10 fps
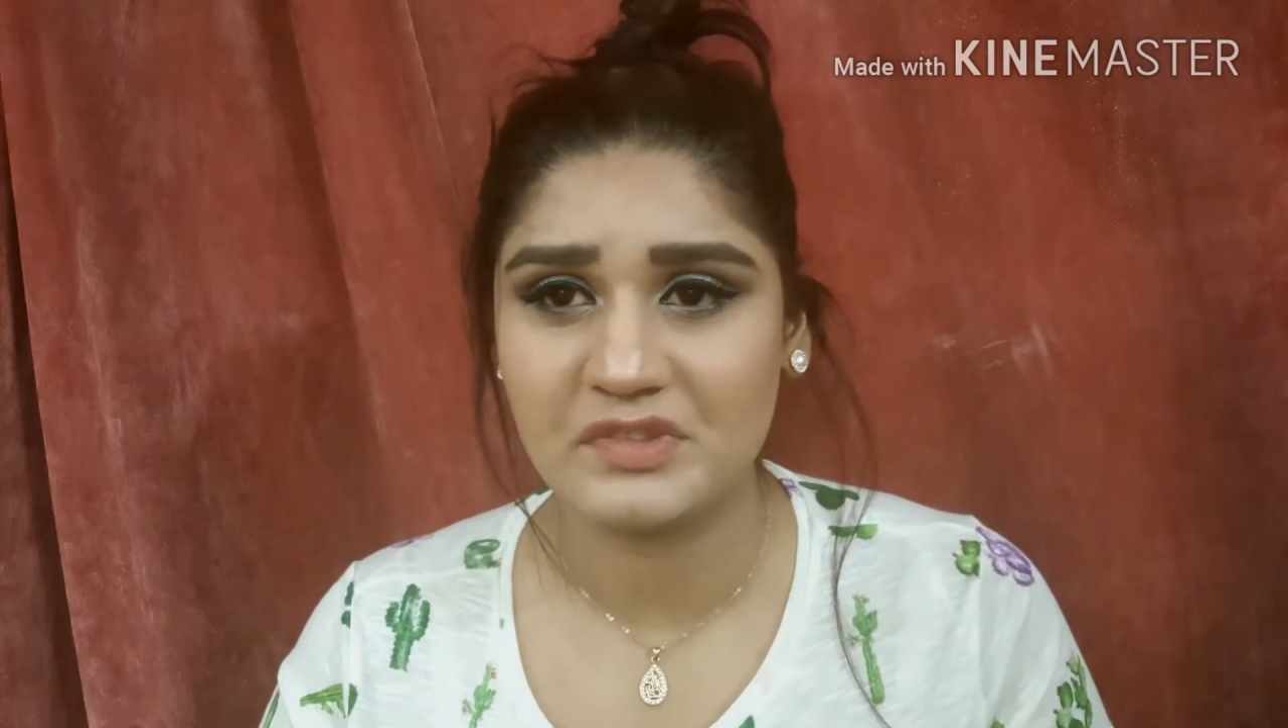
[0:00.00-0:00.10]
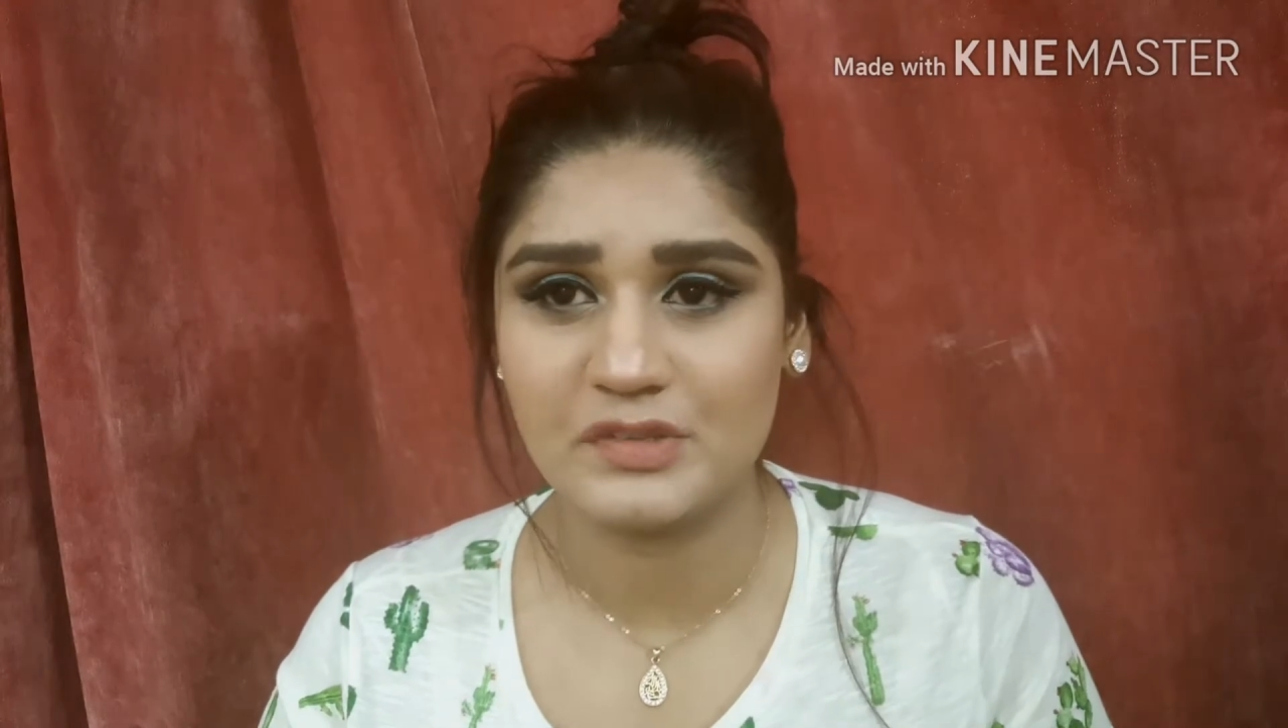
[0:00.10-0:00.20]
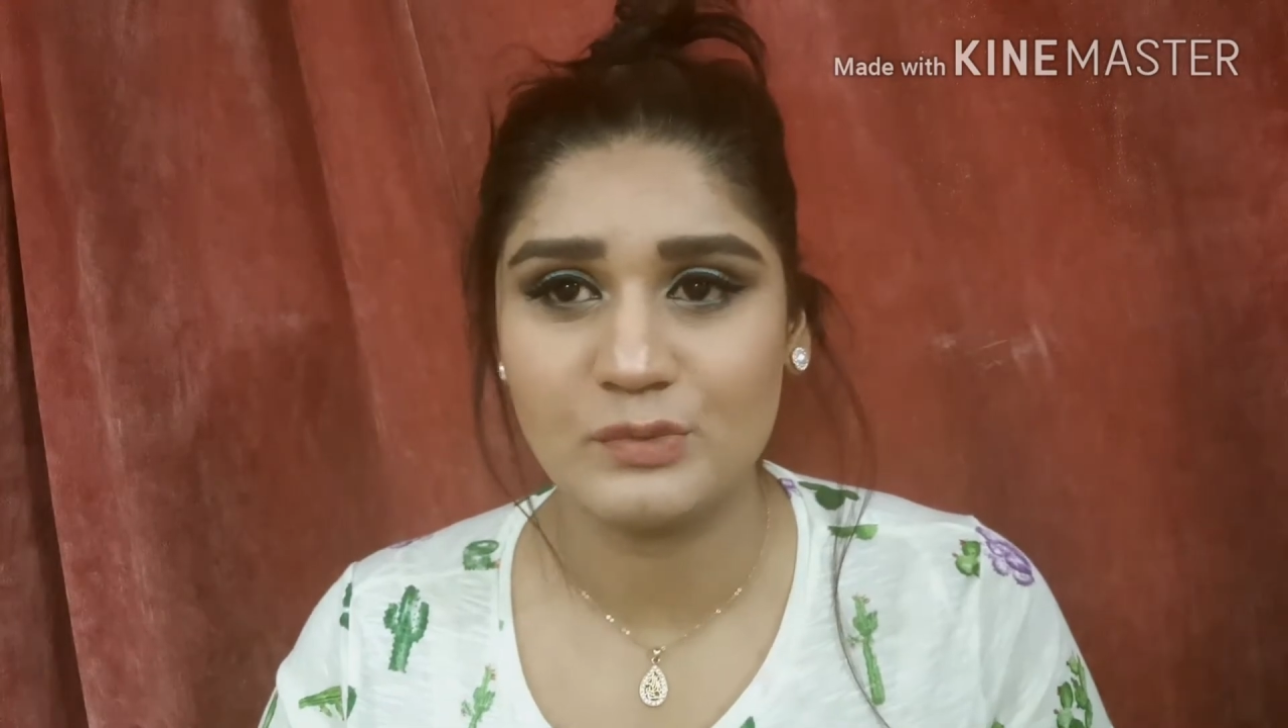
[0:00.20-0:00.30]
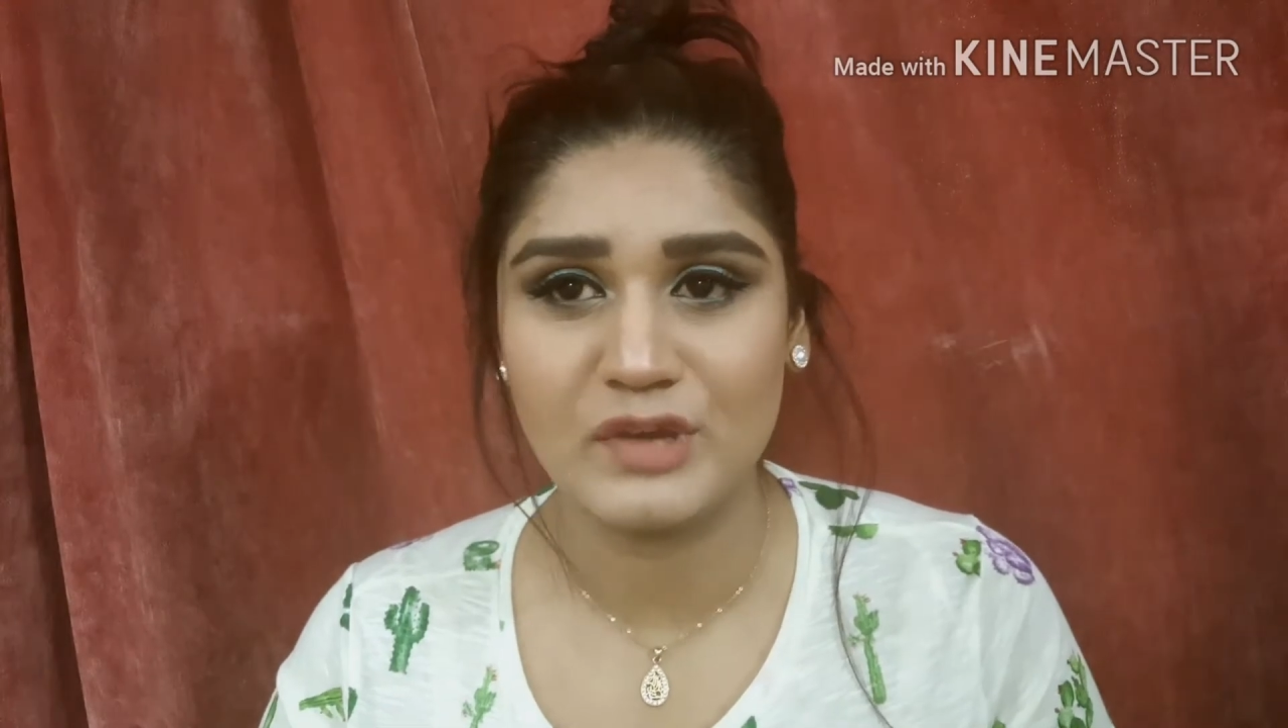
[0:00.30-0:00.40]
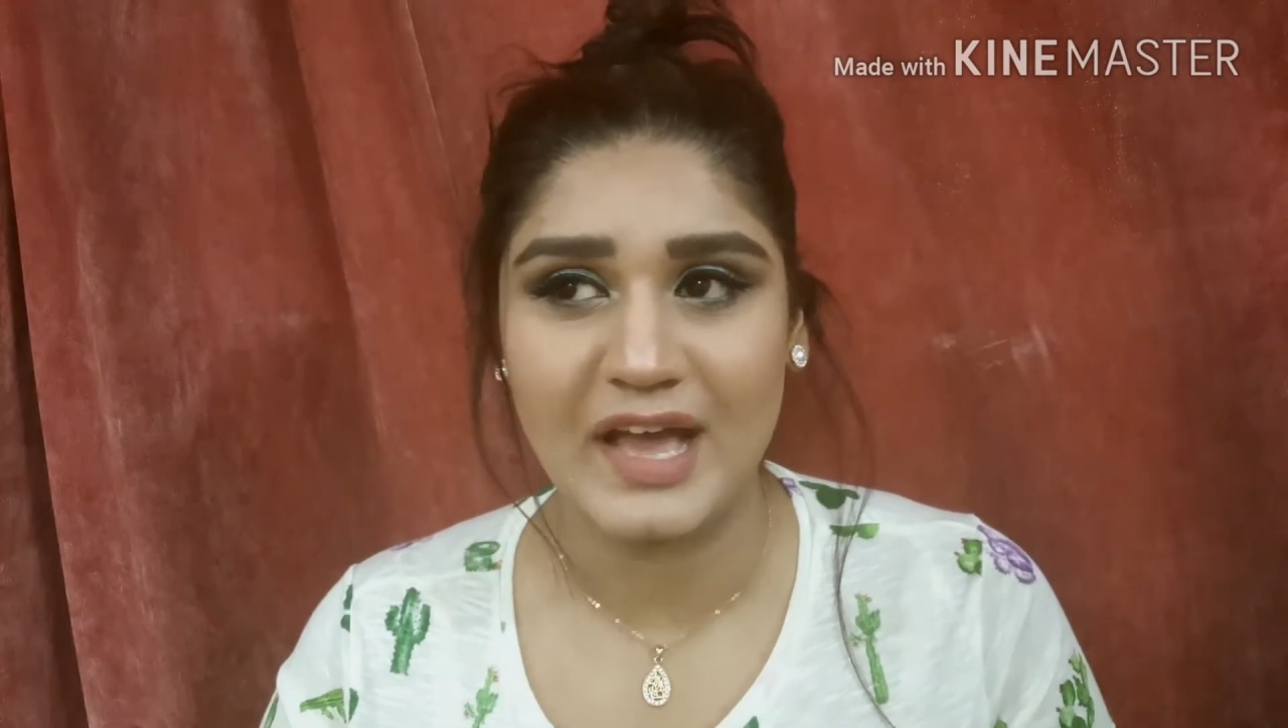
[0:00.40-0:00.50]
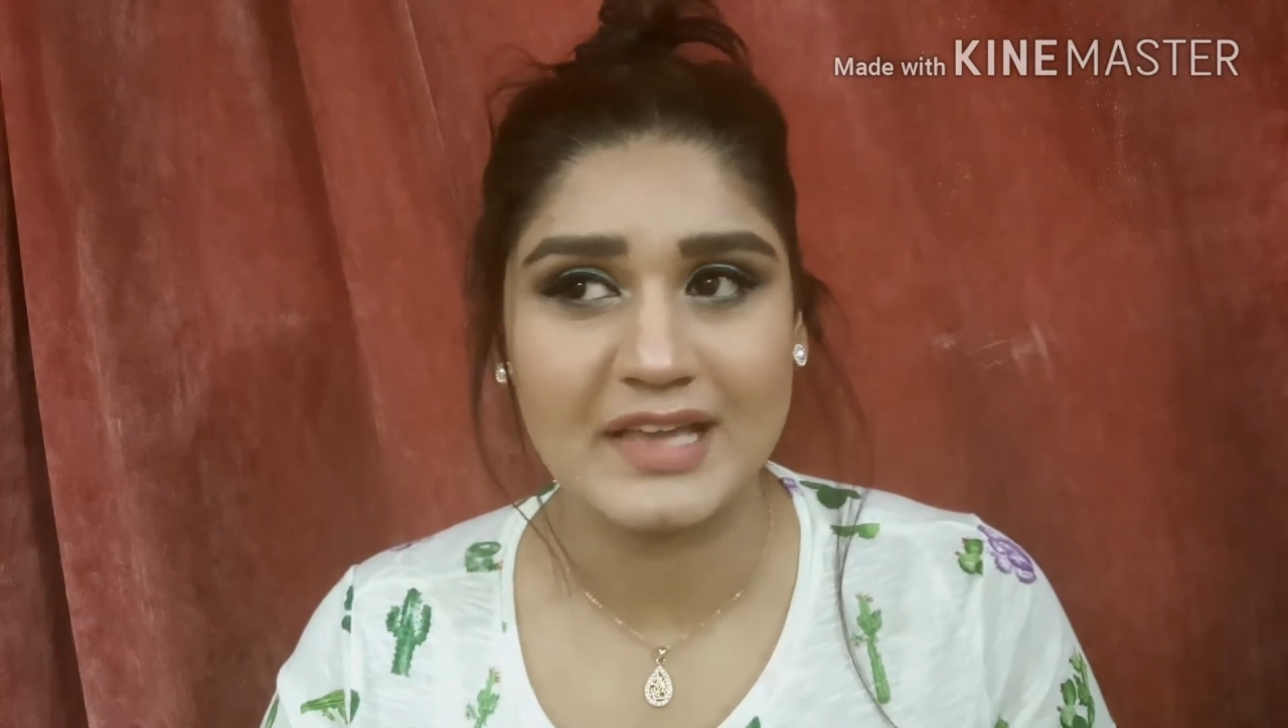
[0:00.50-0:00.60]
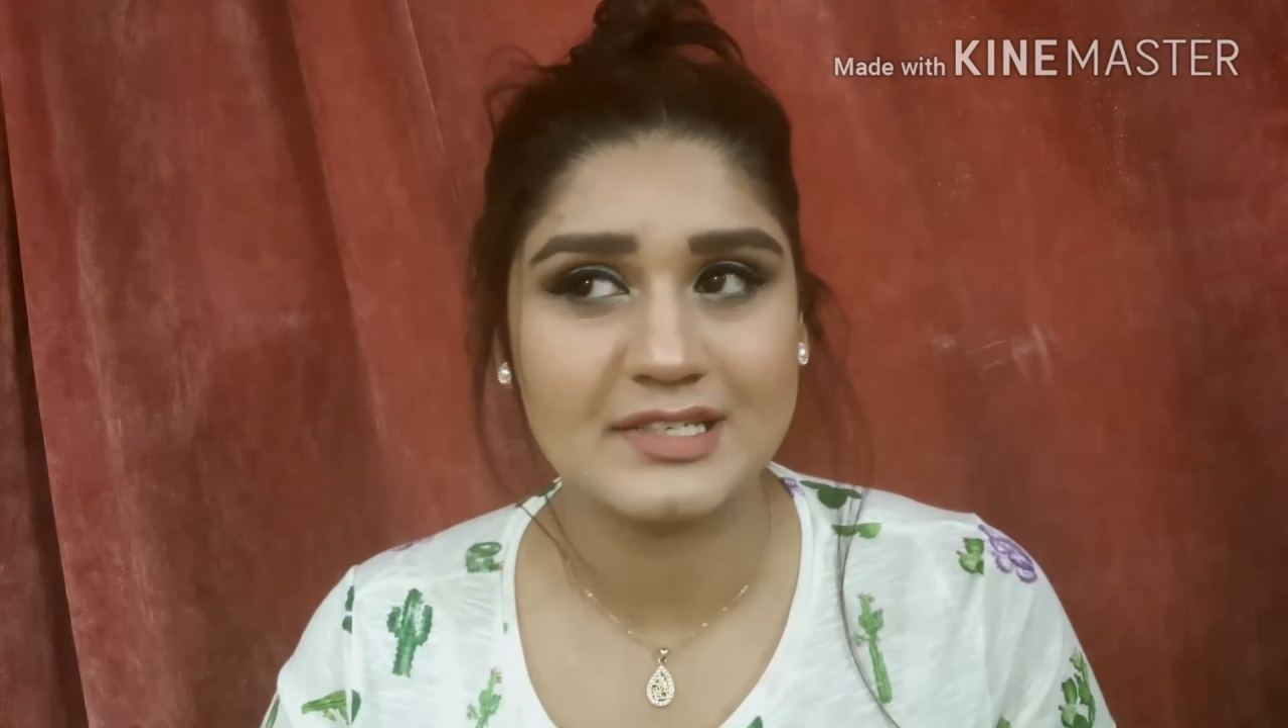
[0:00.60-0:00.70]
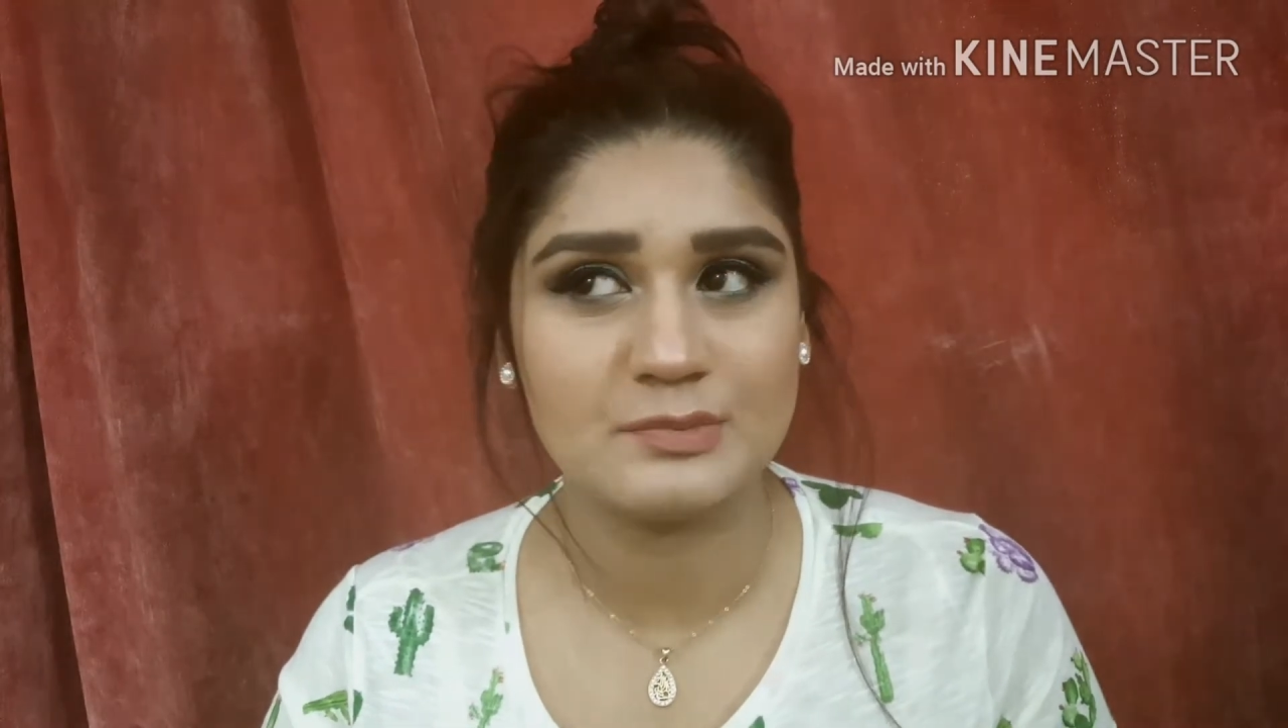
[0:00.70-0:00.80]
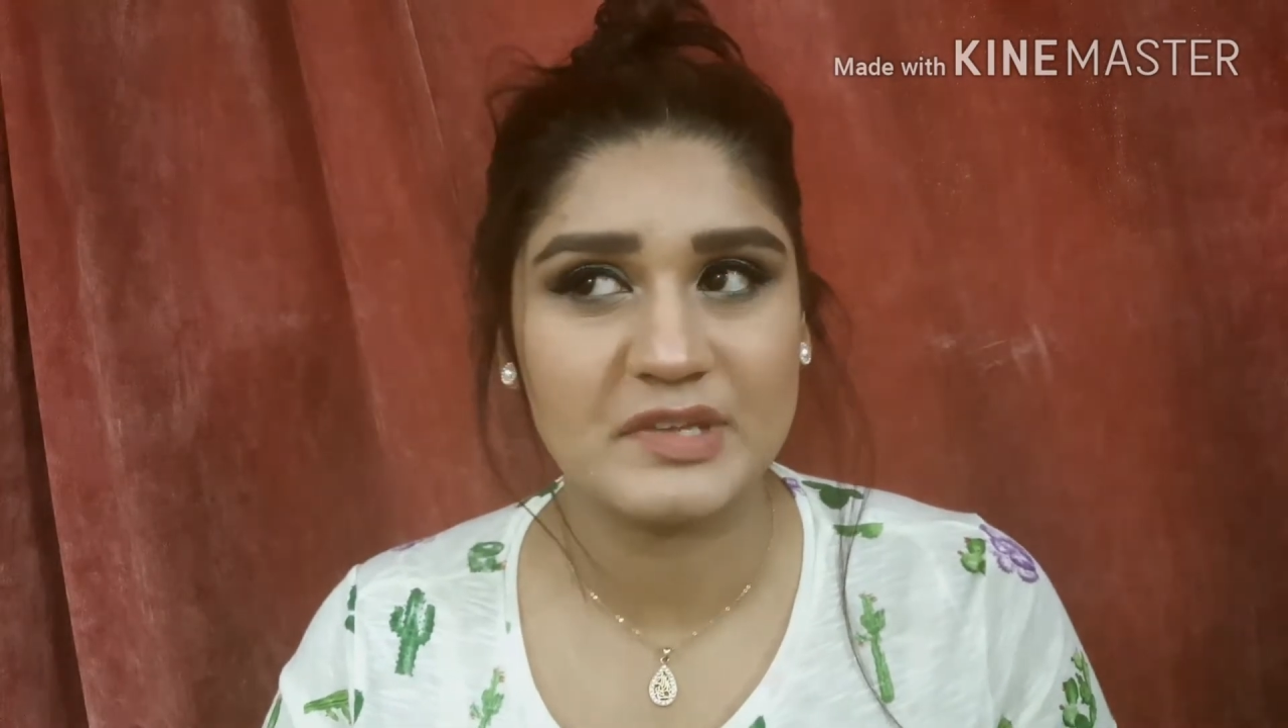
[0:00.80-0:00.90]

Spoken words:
with you guys